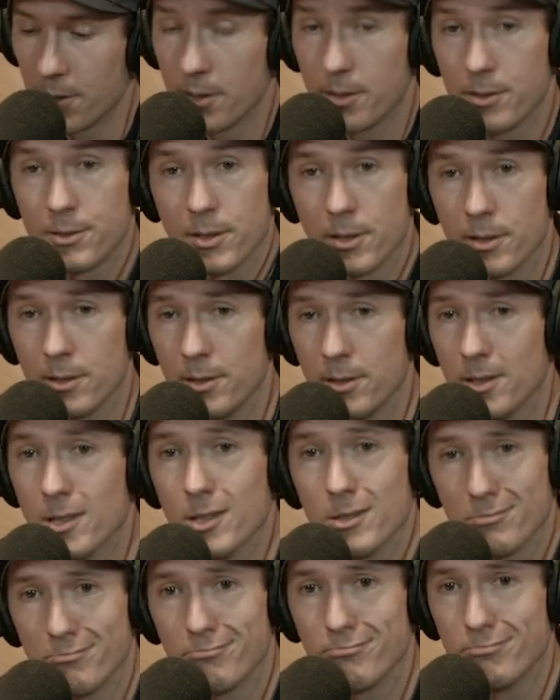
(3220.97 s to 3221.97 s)
So, you
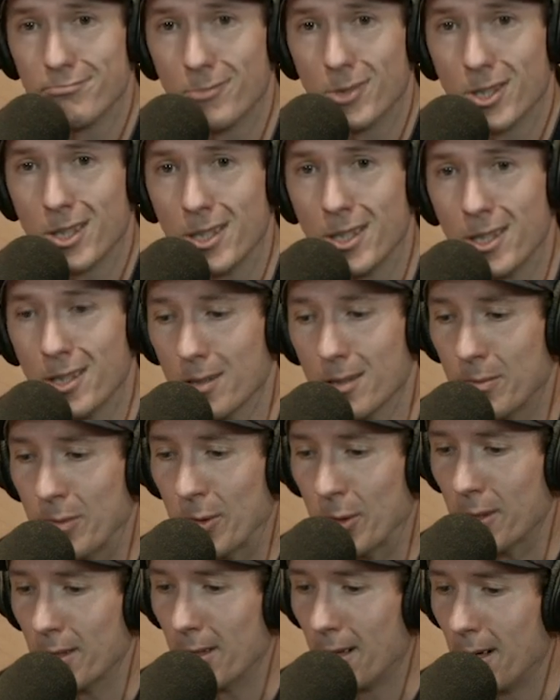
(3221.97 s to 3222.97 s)
know, what needed him
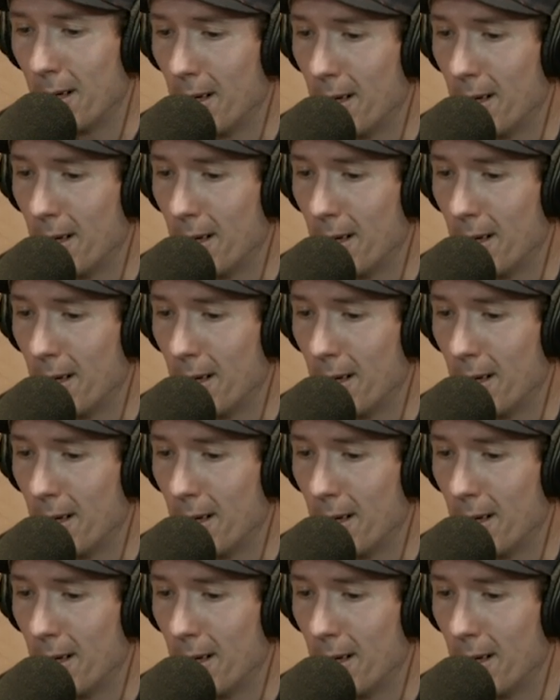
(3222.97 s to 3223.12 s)
for. Yeah.